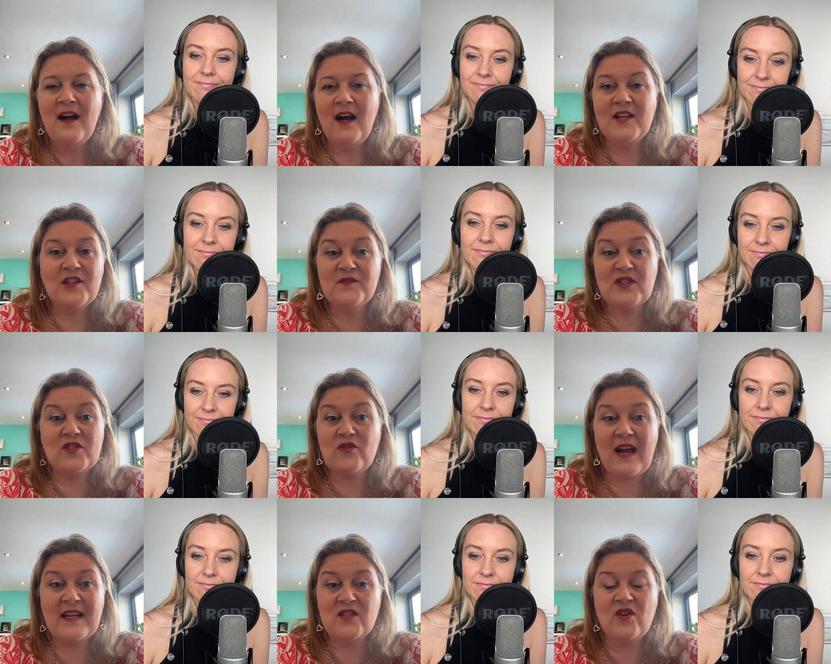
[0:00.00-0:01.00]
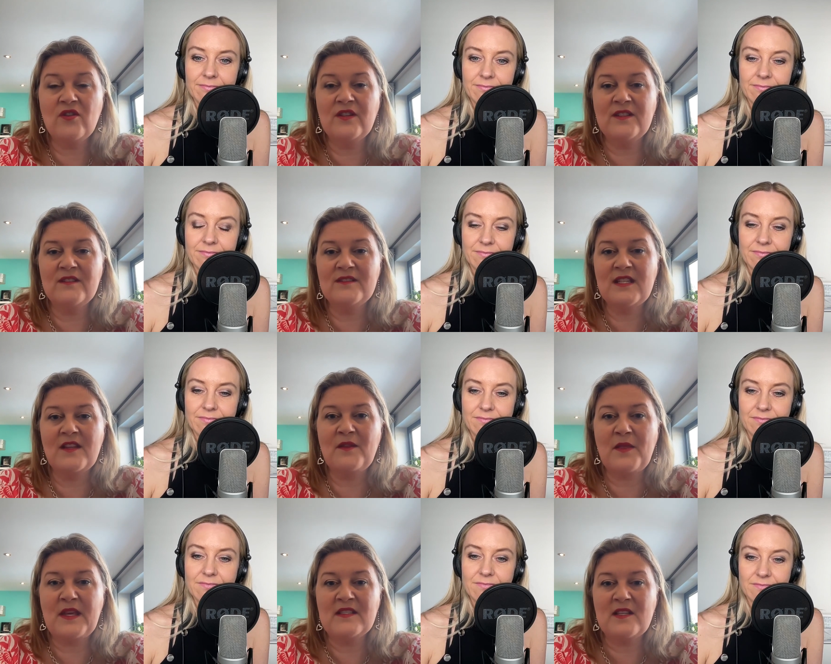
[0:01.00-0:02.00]
Speaker 1: I could have just cracked on and done the
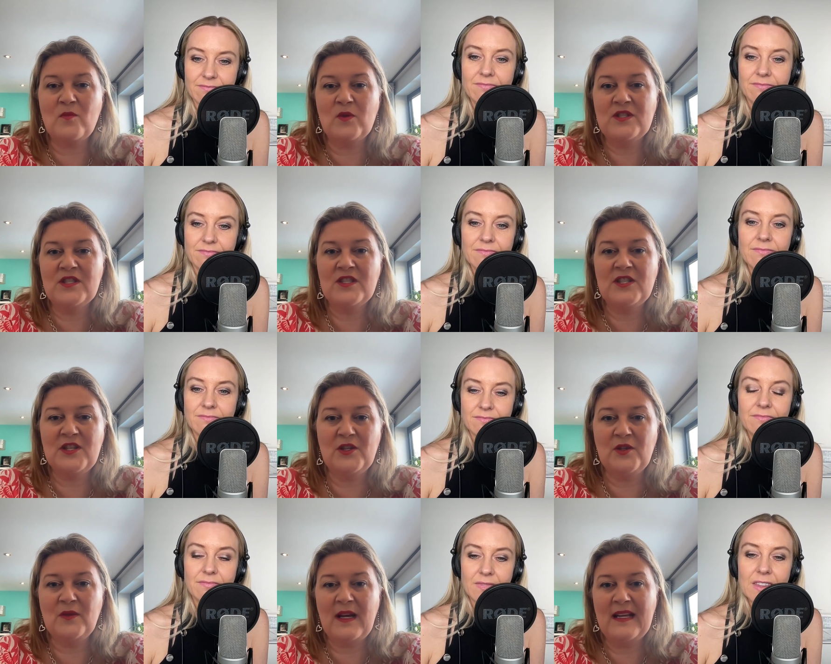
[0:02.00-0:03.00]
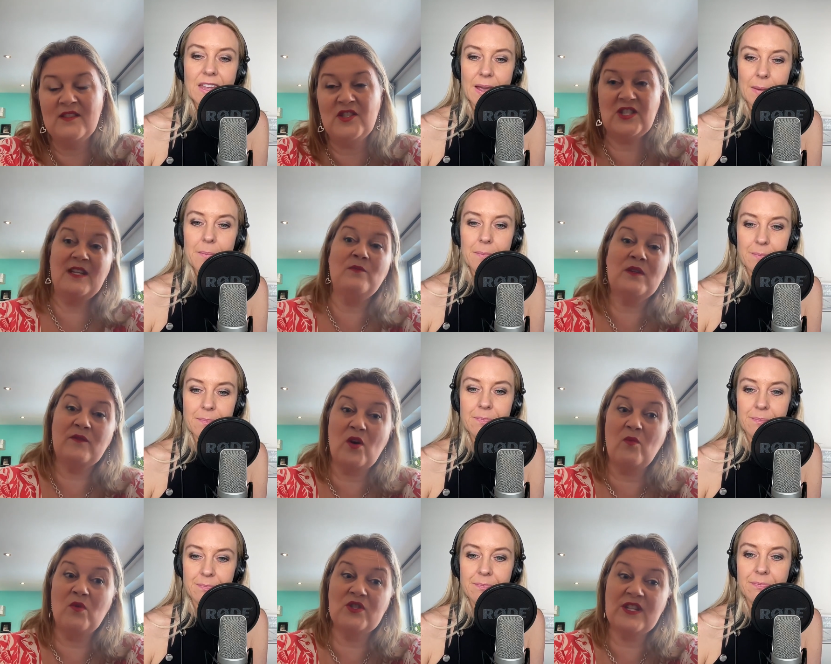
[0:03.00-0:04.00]
things I wanted to do. And yeah. she would have got
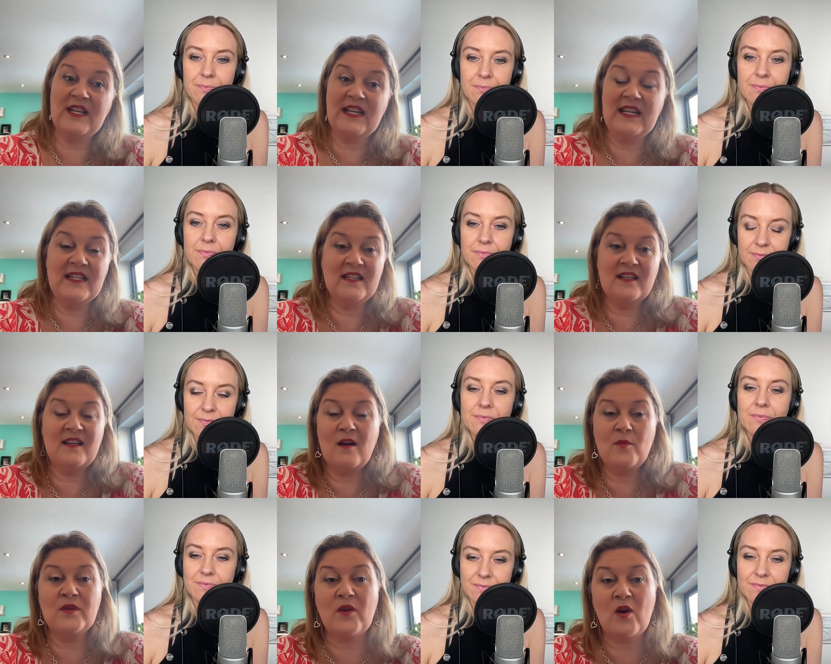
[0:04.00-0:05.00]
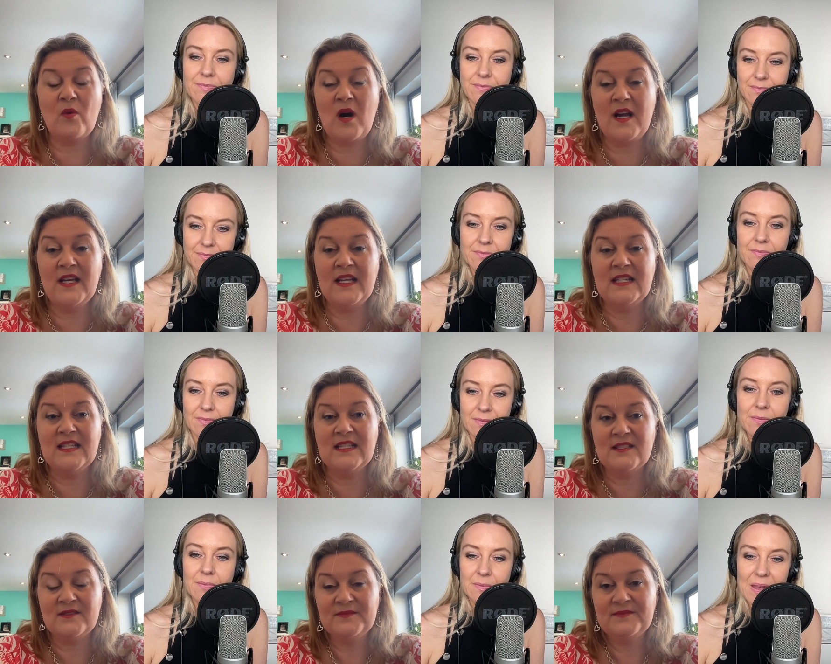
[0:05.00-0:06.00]
what she needed and I would have got what I needed.
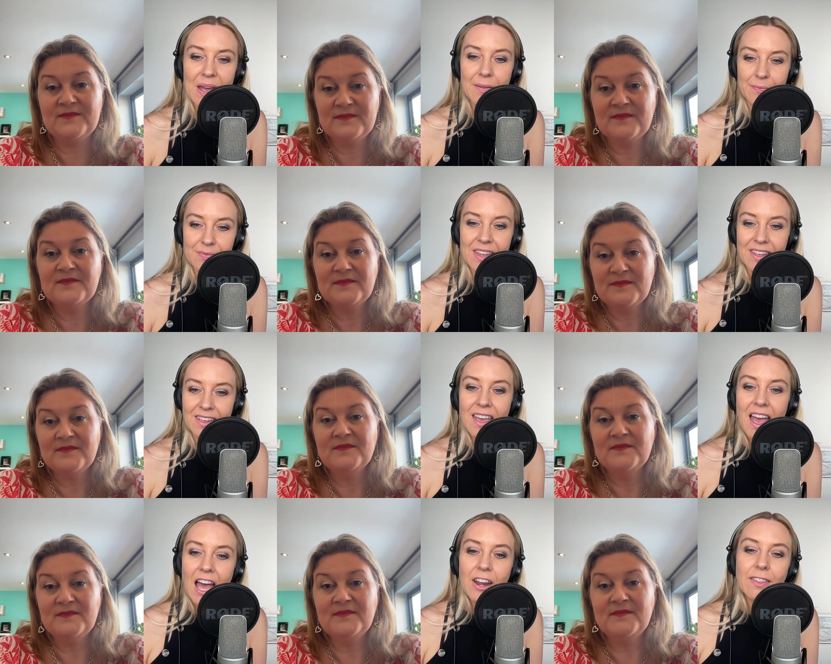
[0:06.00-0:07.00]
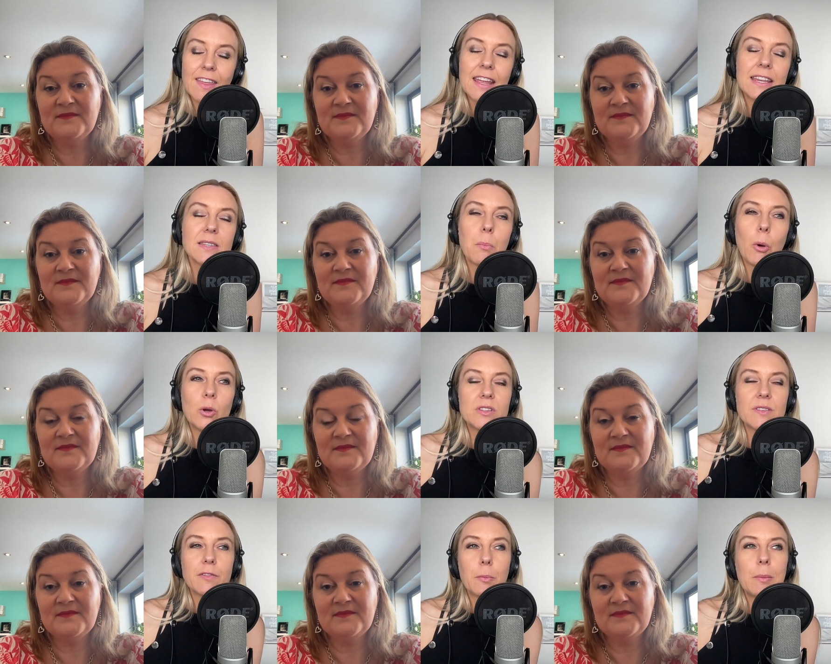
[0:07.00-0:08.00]
Speaker 2: Yeah. And I think it's important for
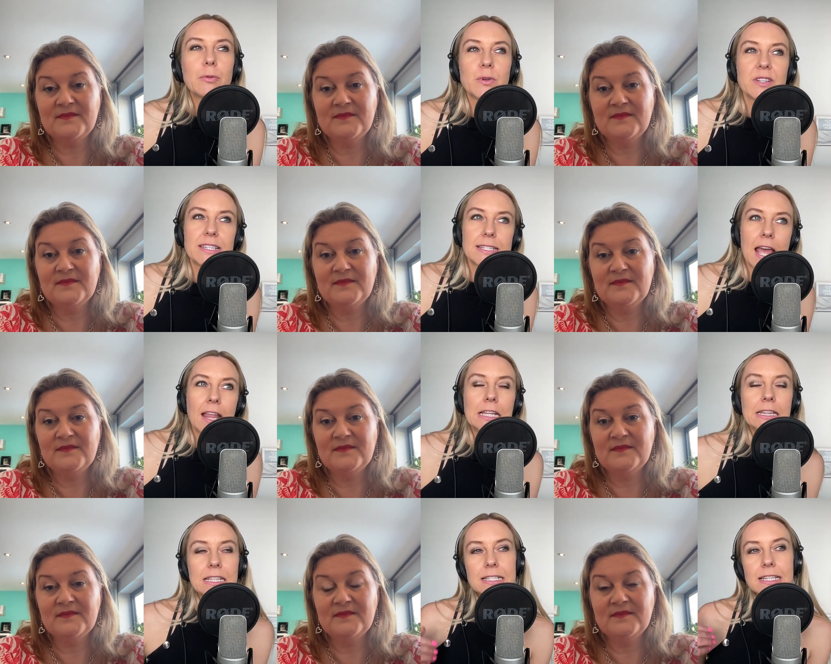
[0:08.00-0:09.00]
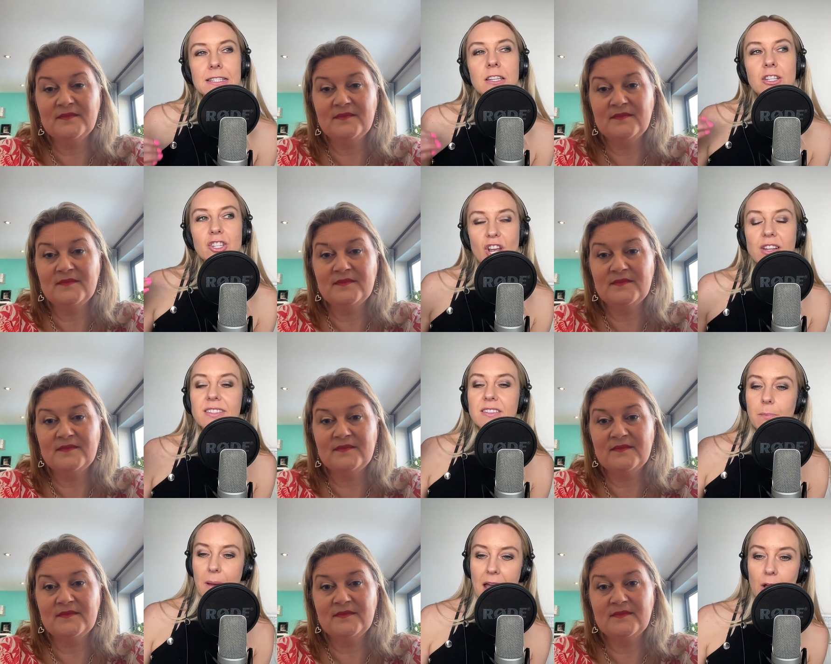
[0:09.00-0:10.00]
people to understand that this isn't just
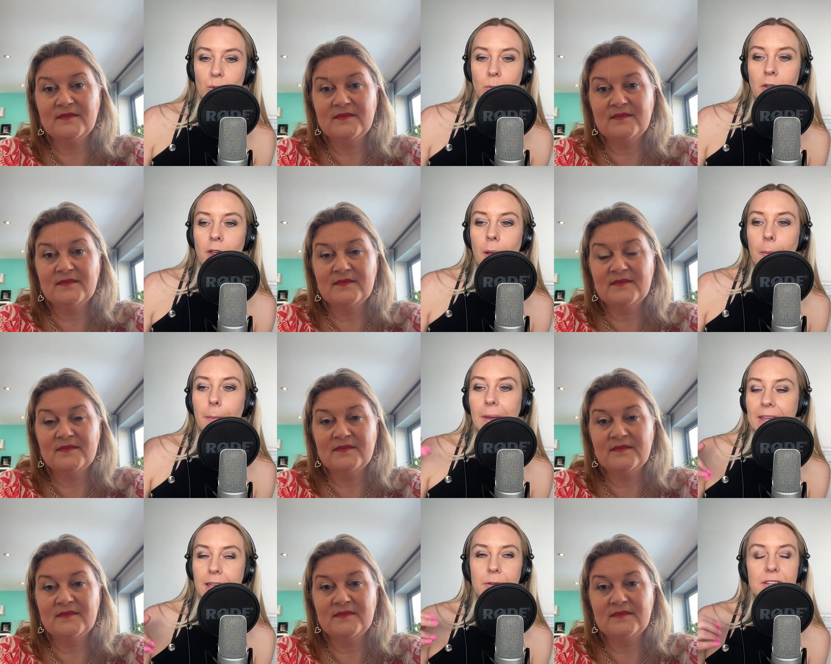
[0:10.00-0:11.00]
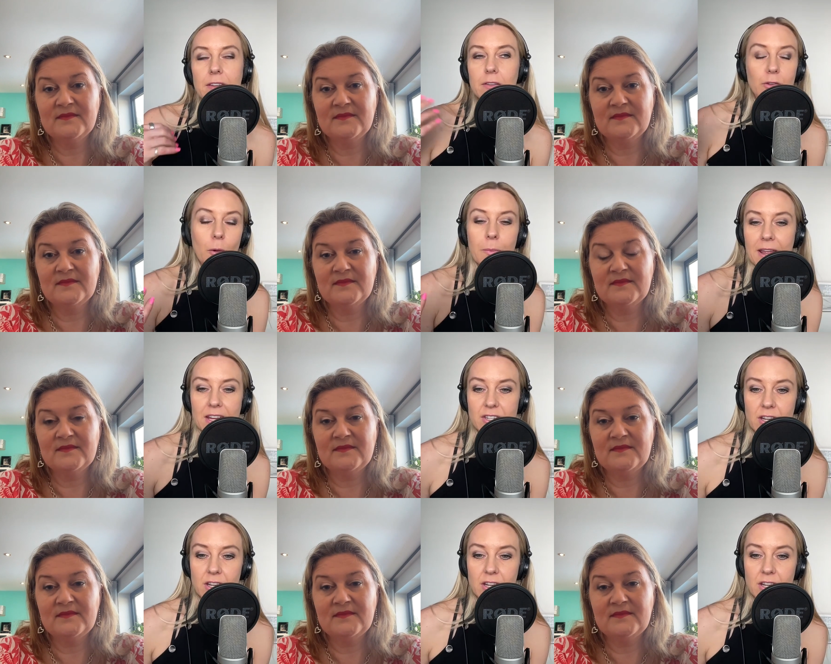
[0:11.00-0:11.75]
about making it's combination.